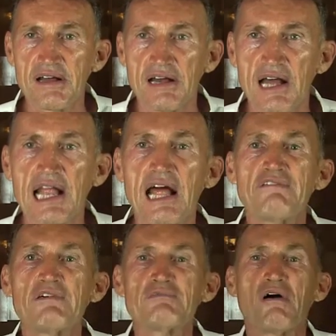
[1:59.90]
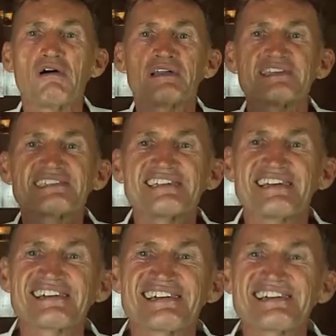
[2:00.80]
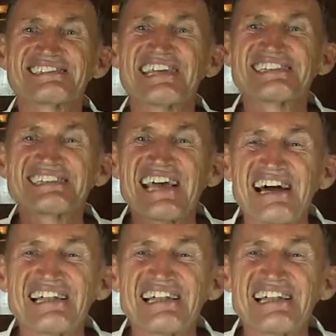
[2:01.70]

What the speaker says: And everybody thinks that they are